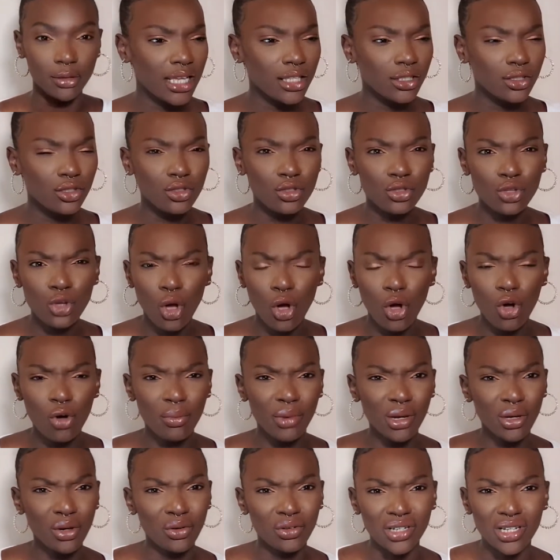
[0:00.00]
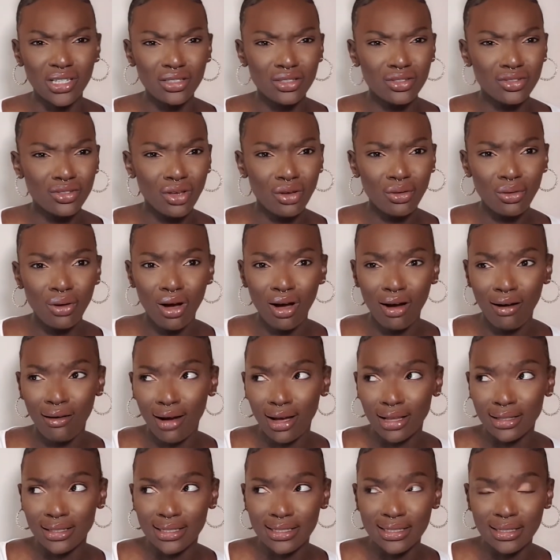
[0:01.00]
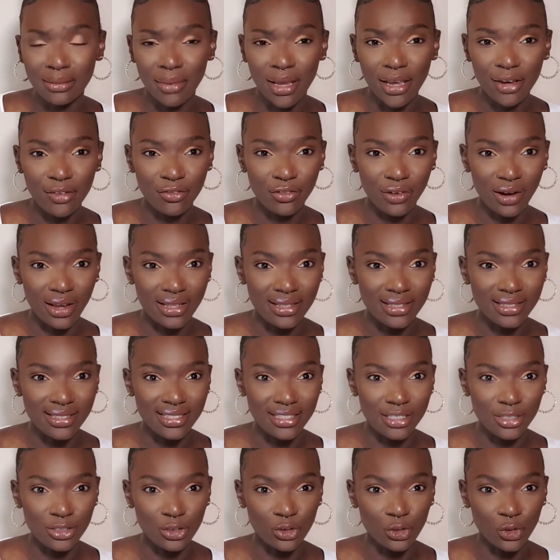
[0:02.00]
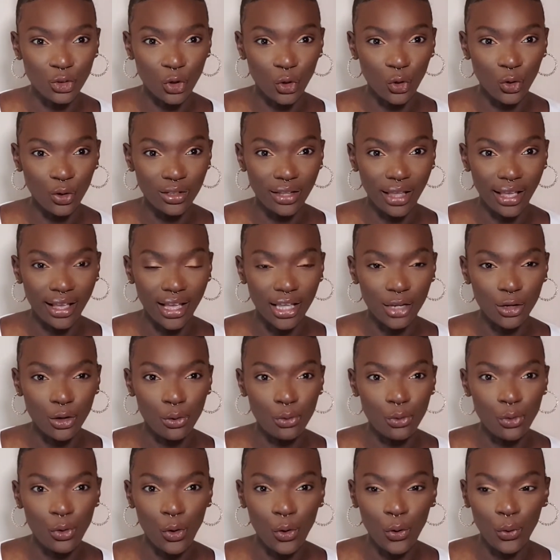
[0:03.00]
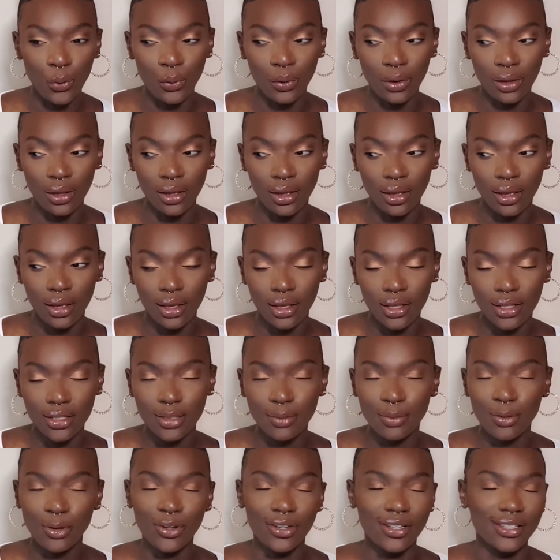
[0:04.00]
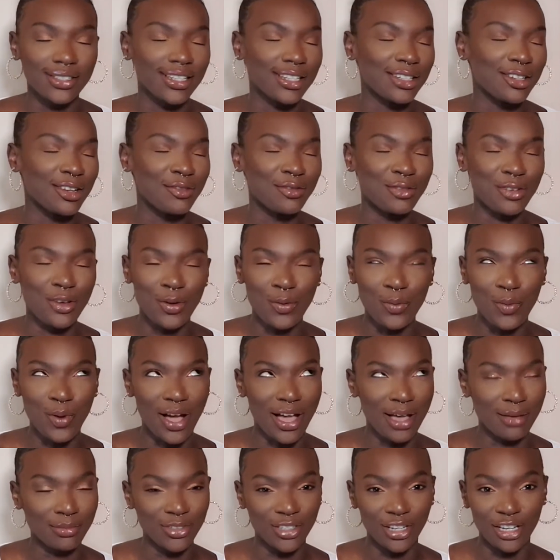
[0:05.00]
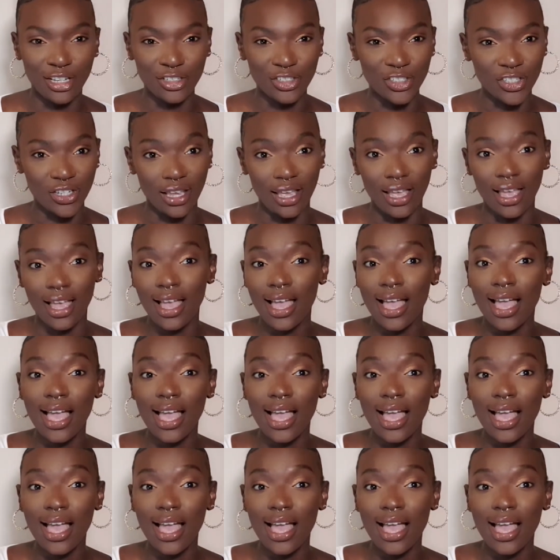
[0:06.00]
It's, oh my god, it's so hard to make friends as an adult. Like, I don't know, to be honest, I don't know why I'm trying shit.